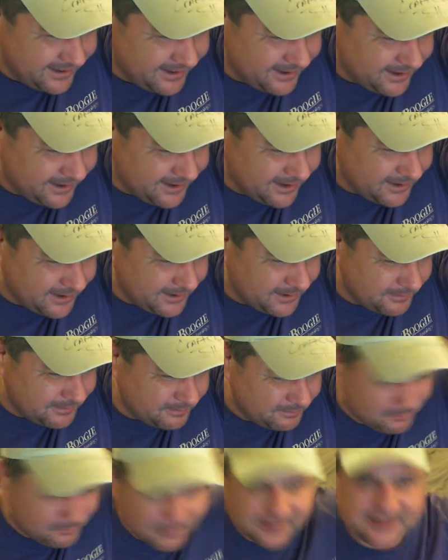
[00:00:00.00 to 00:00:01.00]

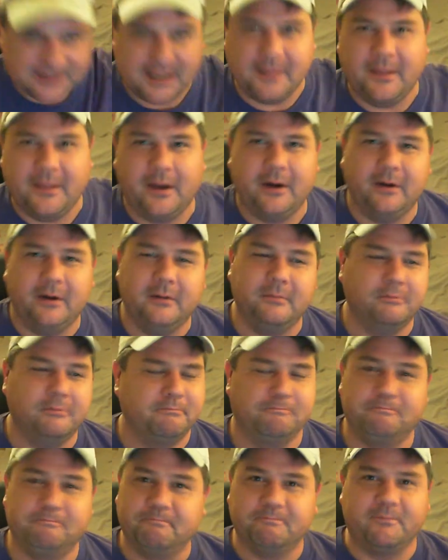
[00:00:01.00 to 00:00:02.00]
was in there.
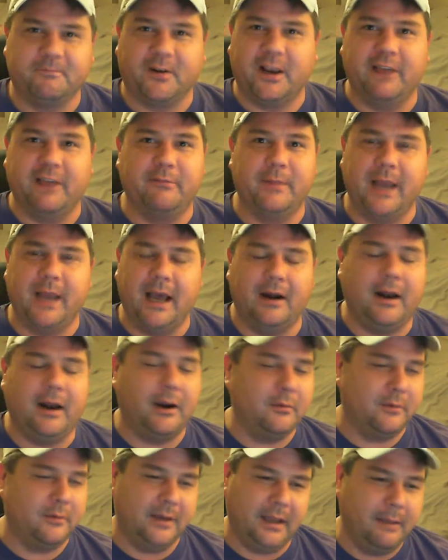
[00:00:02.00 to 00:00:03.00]
Forgive me.
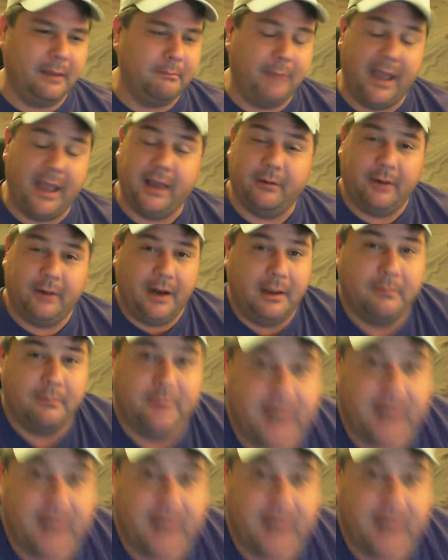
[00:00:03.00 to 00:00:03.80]
I'm bad. I'm